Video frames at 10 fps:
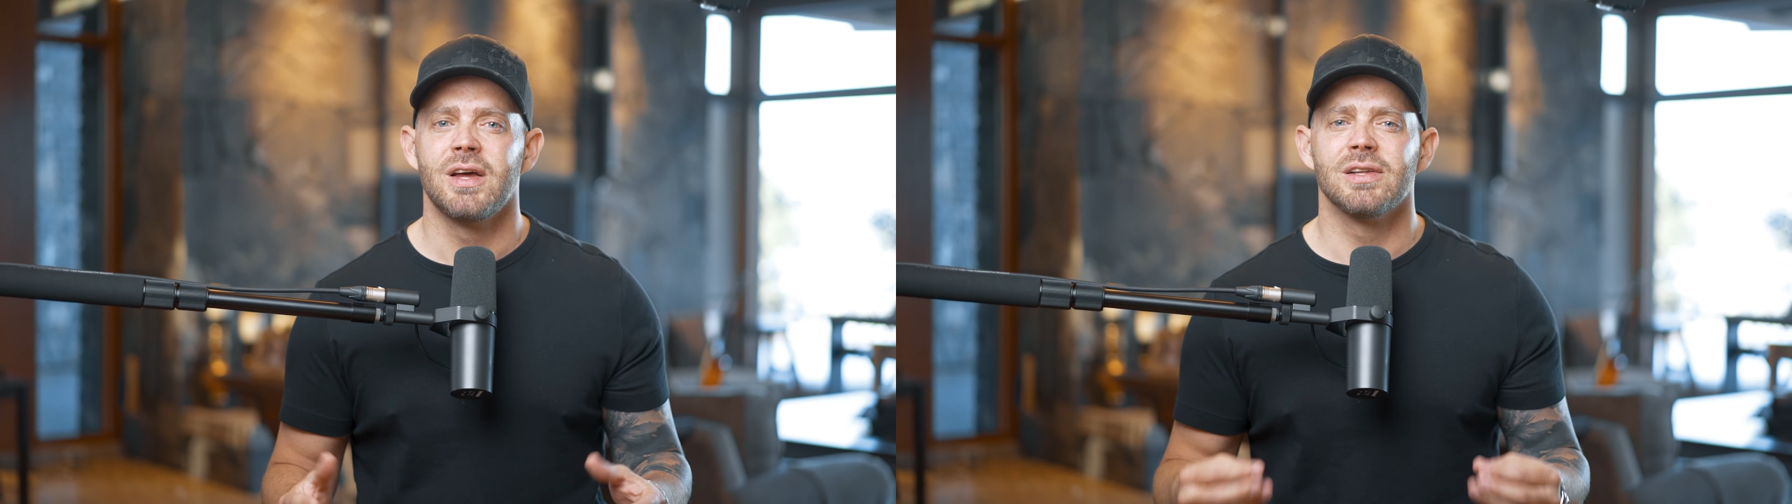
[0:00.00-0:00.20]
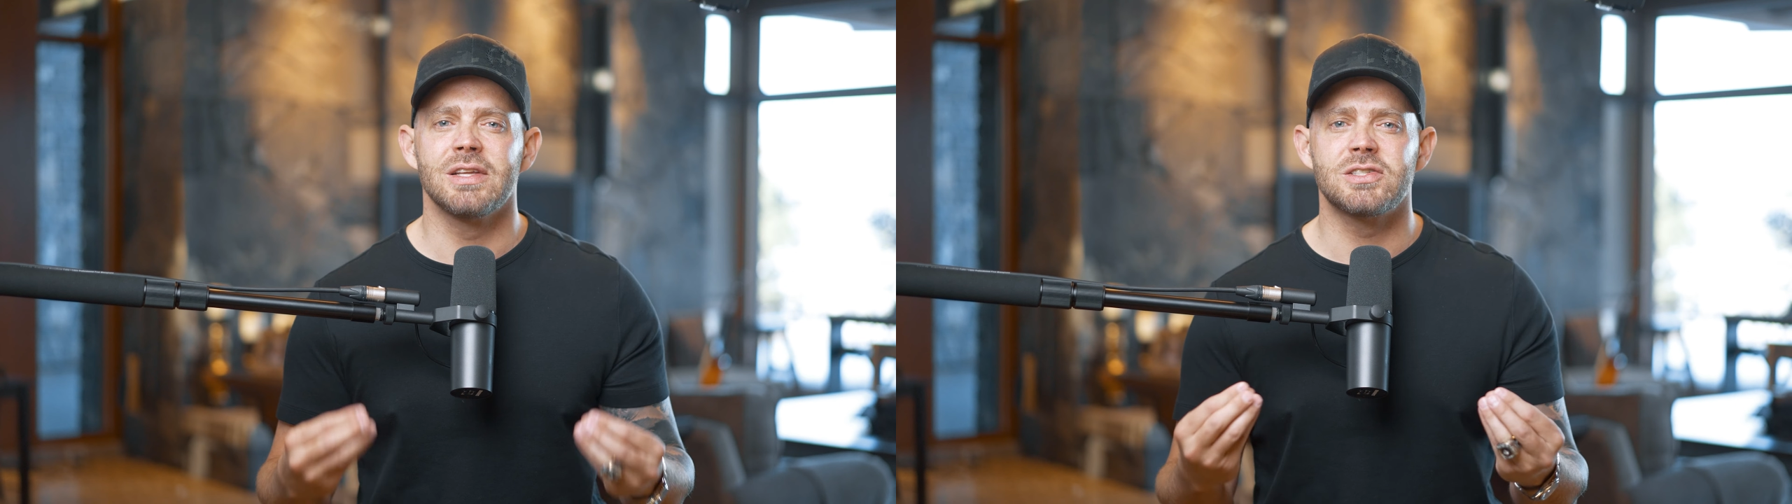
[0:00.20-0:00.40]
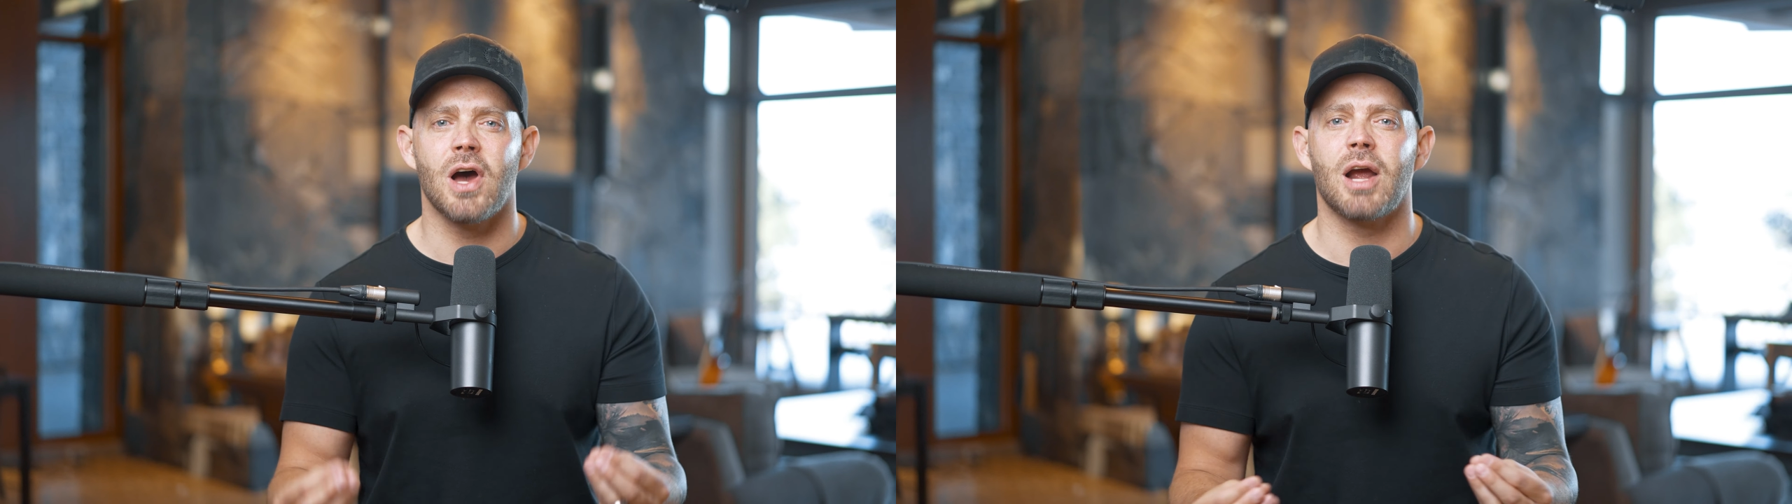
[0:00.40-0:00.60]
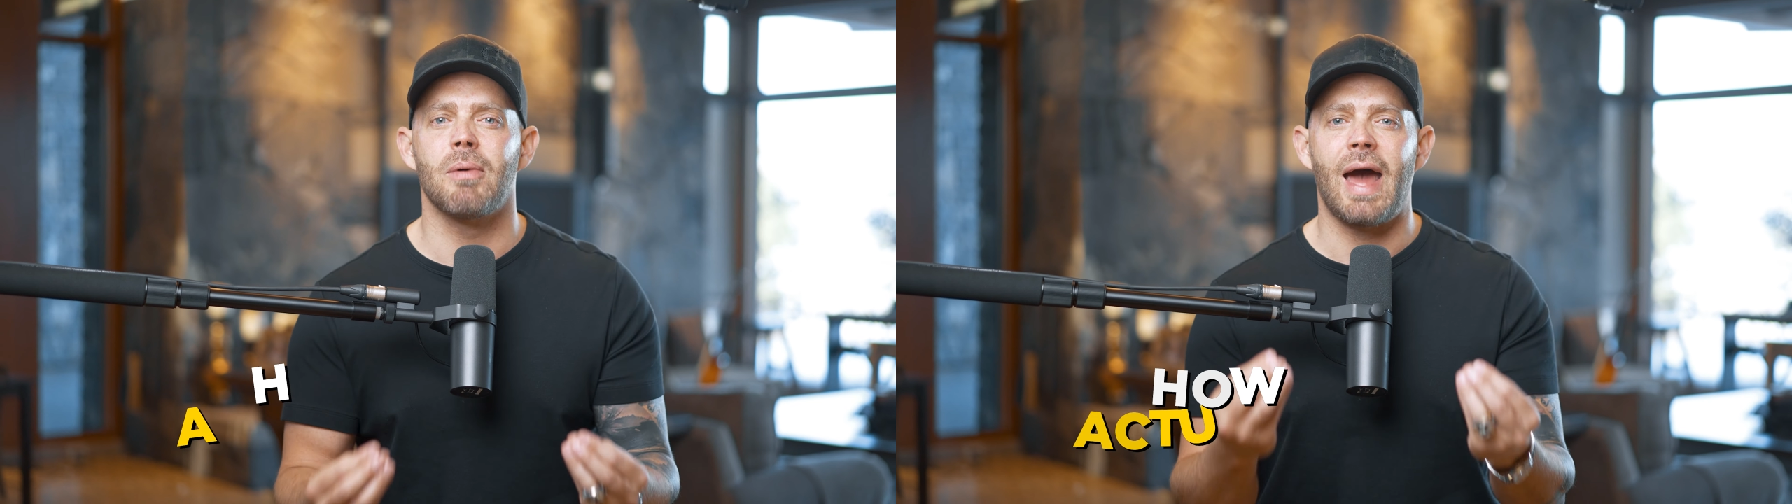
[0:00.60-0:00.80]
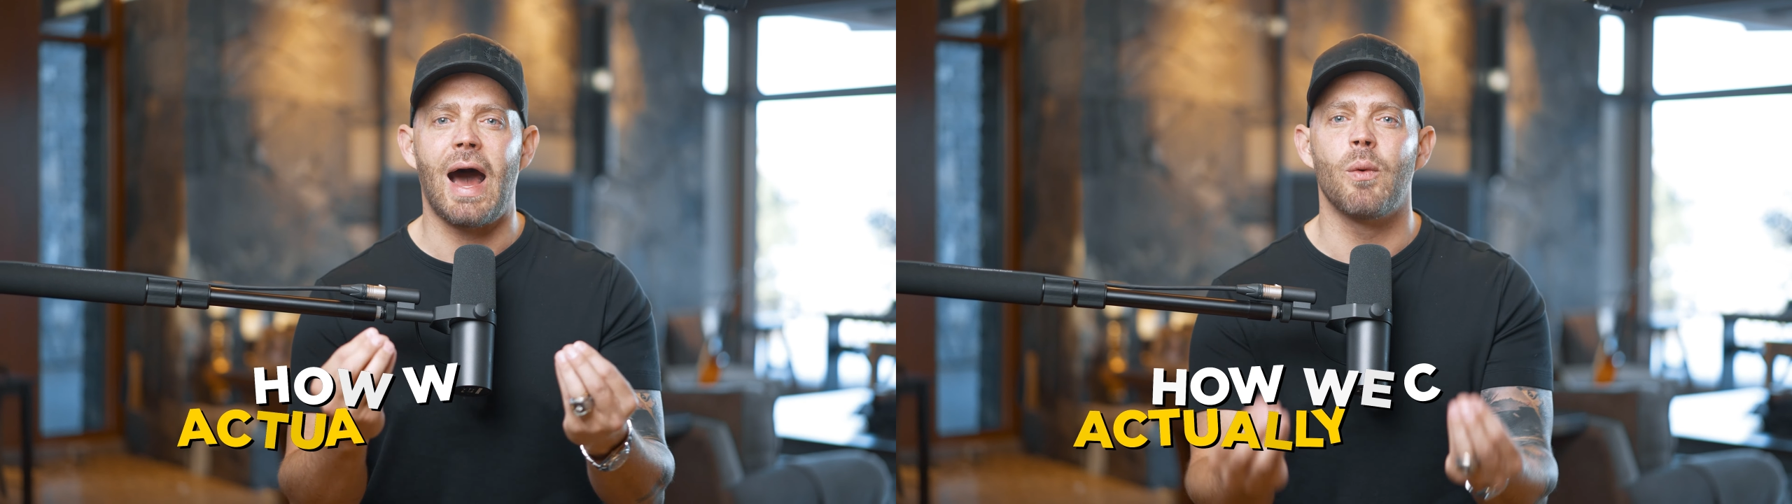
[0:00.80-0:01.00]
let's talk
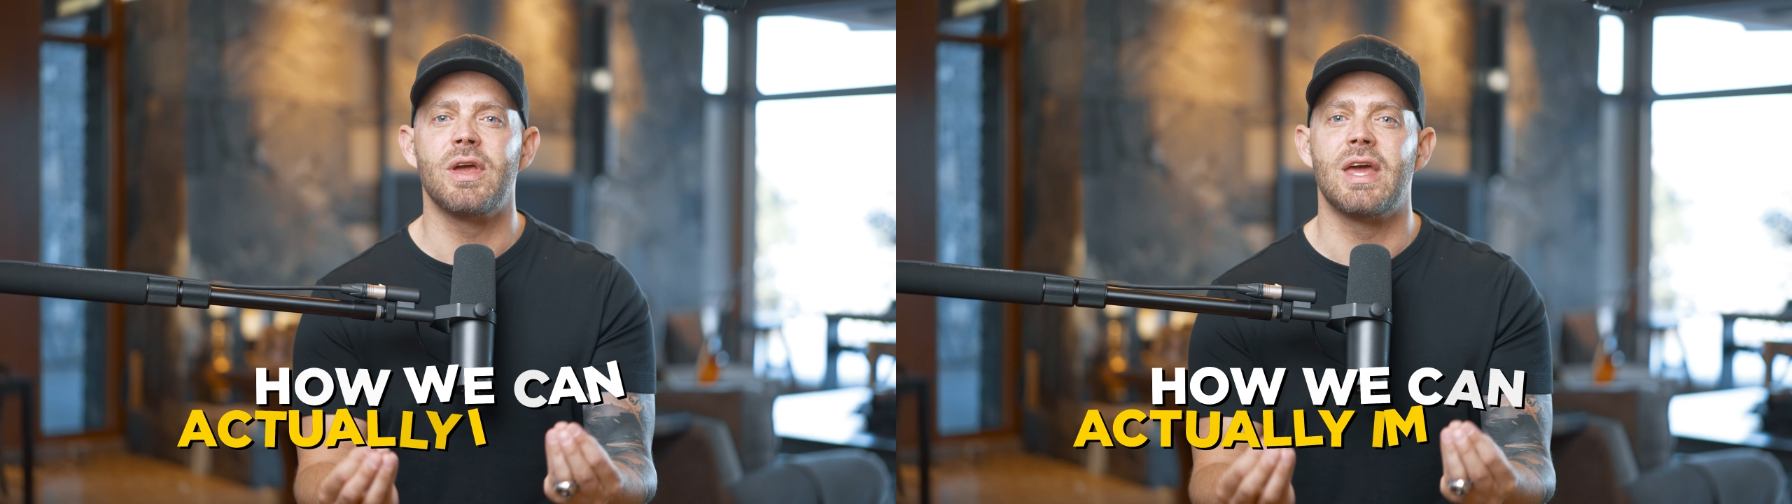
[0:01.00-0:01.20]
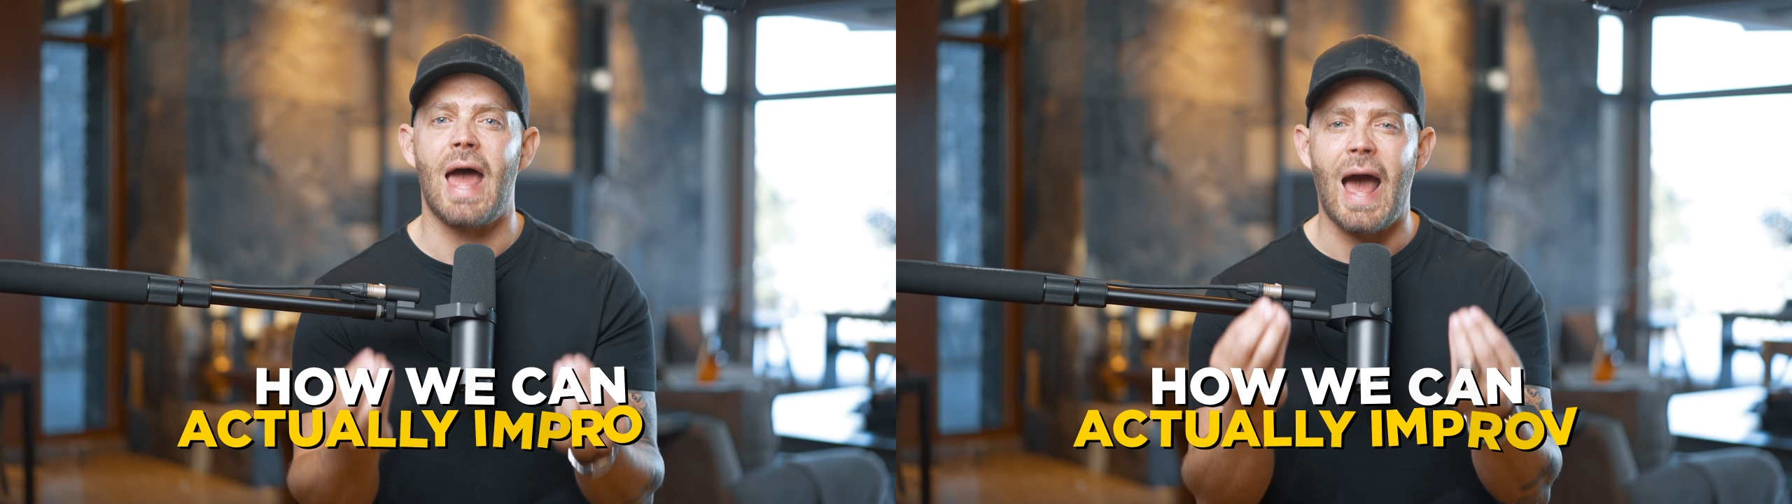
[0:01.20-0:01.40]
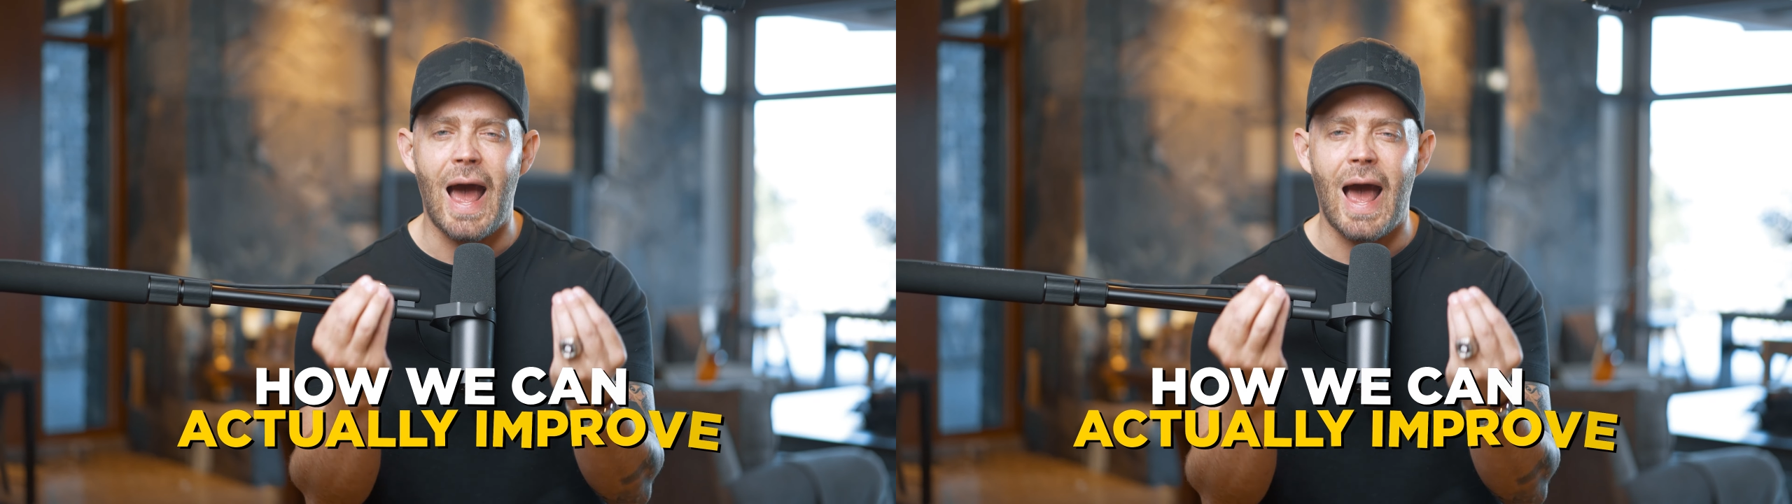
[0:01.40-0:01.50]
about how we can